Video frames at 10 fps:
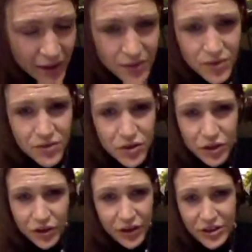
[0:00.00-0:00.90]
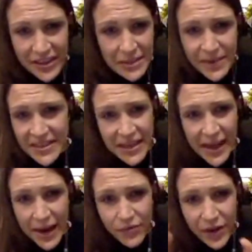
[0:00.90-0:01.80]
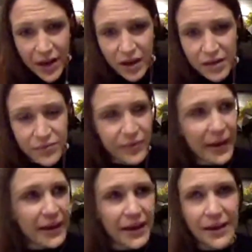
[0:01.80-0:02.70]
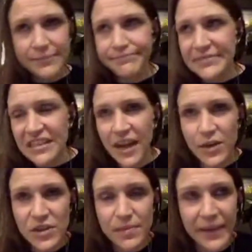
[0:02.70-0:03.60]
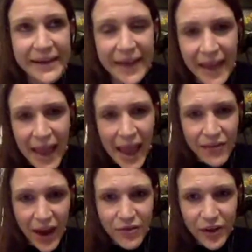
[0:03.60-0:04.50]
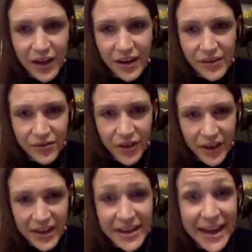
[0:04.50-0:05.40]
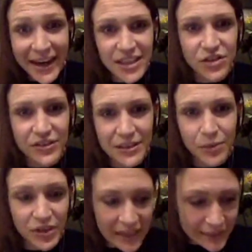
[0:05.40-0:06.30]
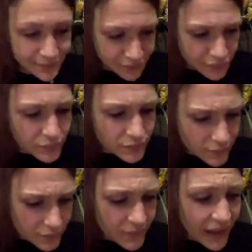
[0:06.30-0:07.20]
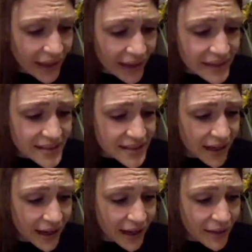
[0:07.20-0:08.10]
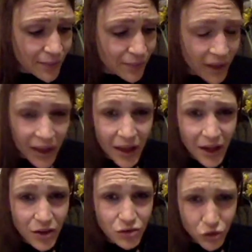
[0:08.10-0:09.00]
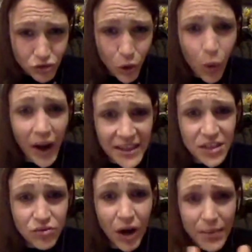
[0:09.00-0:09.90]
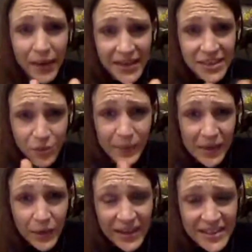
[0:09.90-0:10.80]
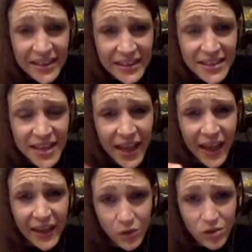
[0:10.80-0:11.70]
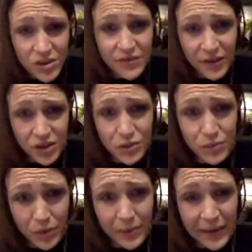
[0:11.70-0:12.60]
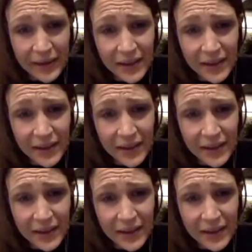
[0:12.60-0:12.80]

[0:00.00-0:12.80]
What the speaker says: neurotransmitter, every kind of how to explain it. Every kind of connector in the body is requires the right balance of amino acids in order to function properly.